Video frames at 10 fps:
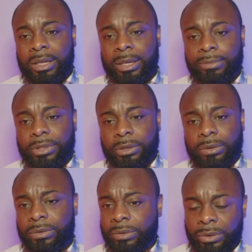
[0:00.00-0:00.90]

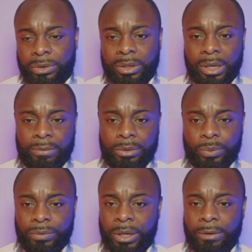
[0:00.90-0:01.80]
So those are covered.
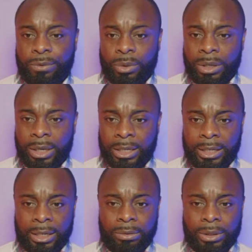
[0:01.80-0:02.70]
We've got Fort
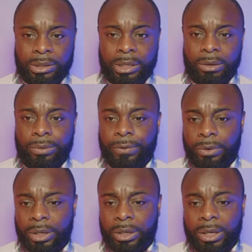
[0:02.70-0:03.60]
Lauderdale in South
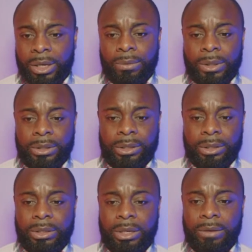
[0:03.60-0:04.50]
Florida, which
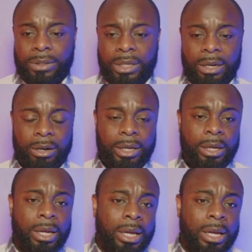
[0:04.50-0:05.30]
is covers that area.